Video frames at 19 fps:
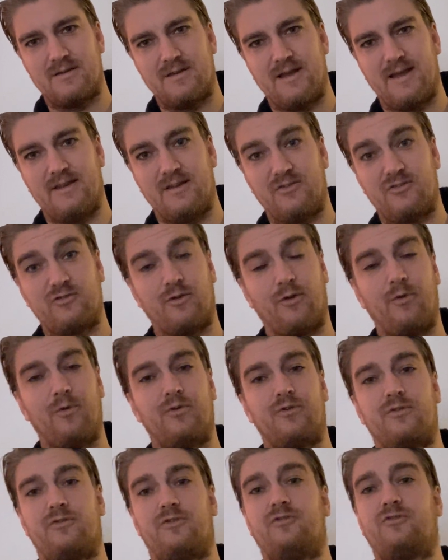And the
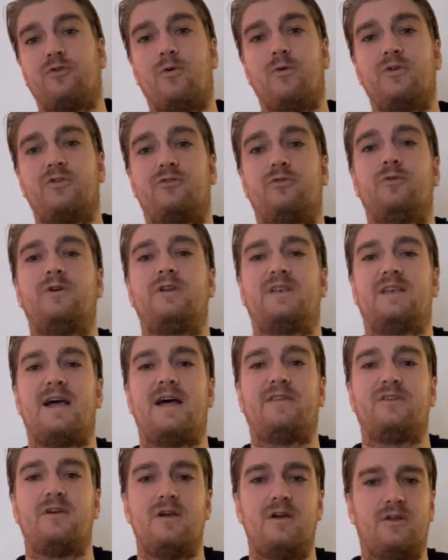soul is doing
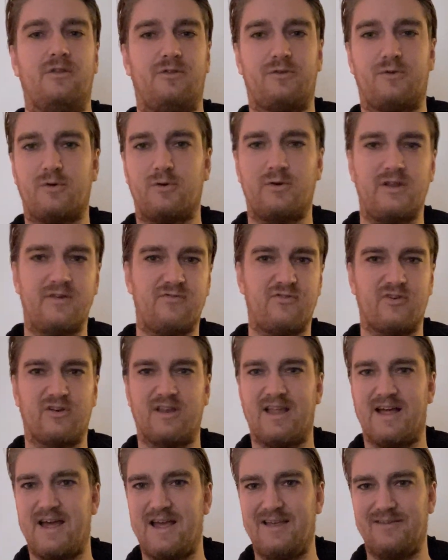that through different
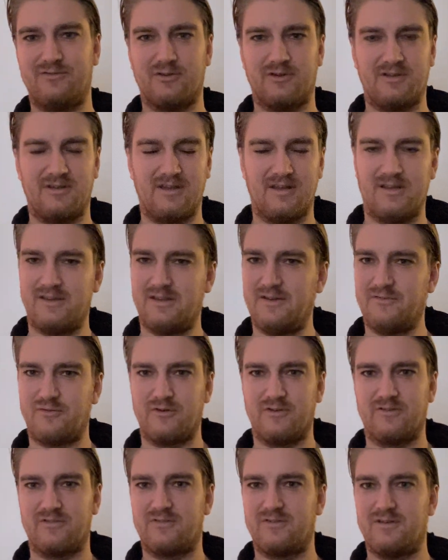lives on
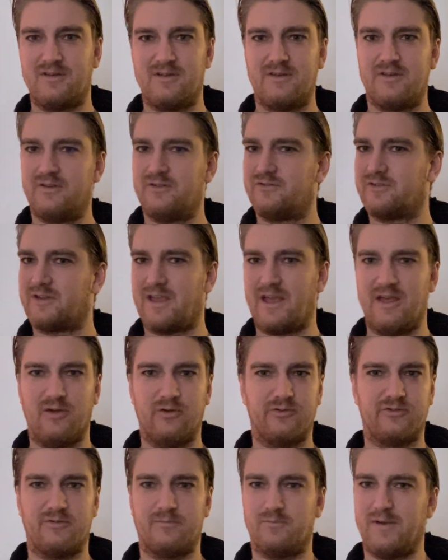different
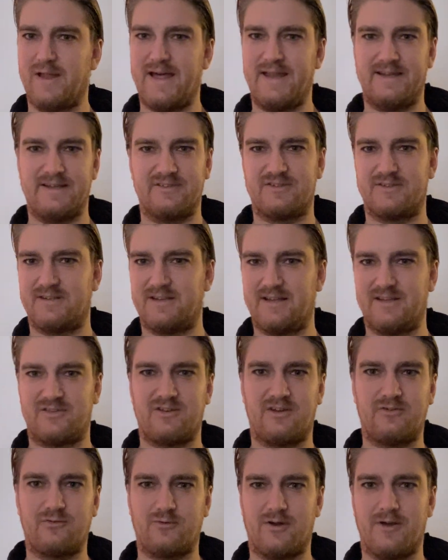scales and planets and
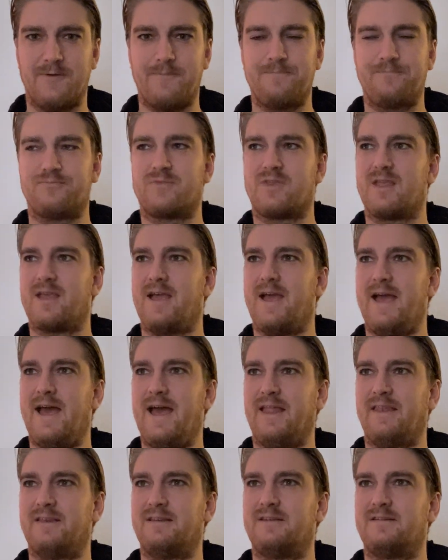etc.
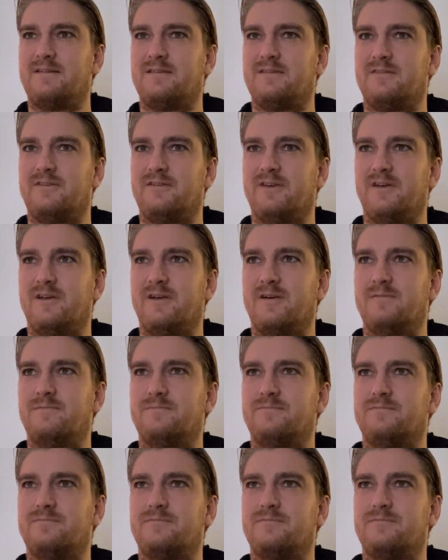And the